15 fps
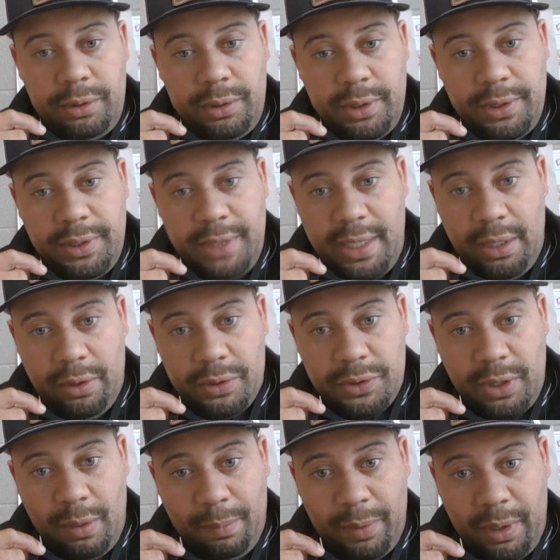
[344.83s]
The deer is
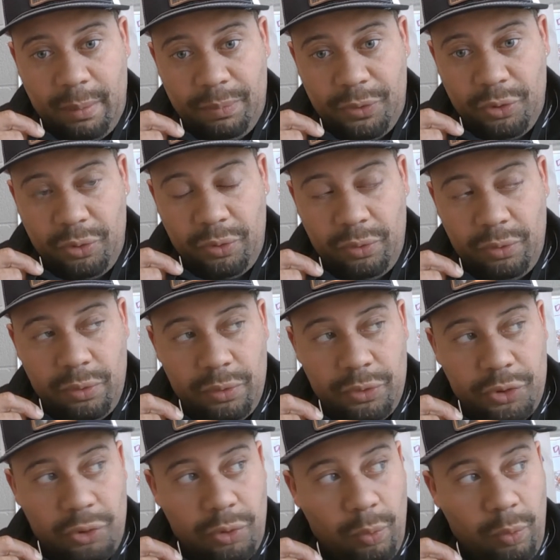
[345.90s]
coming up through
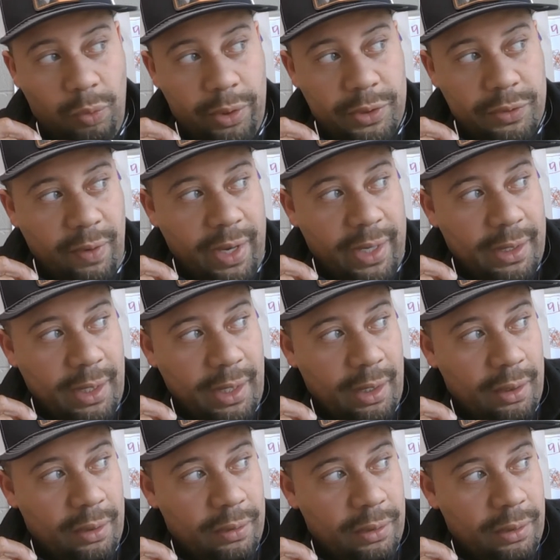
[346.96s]
the woods right now.
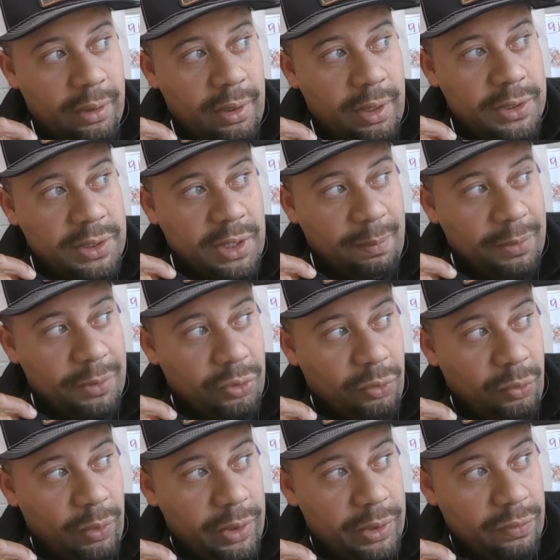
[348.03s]
He's coming
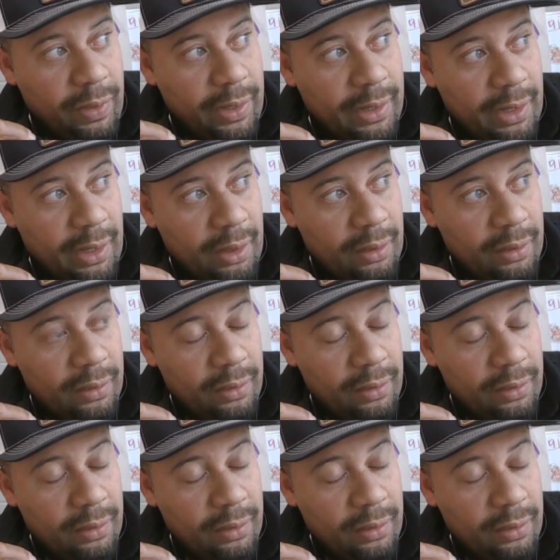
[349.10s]
through the woods right now.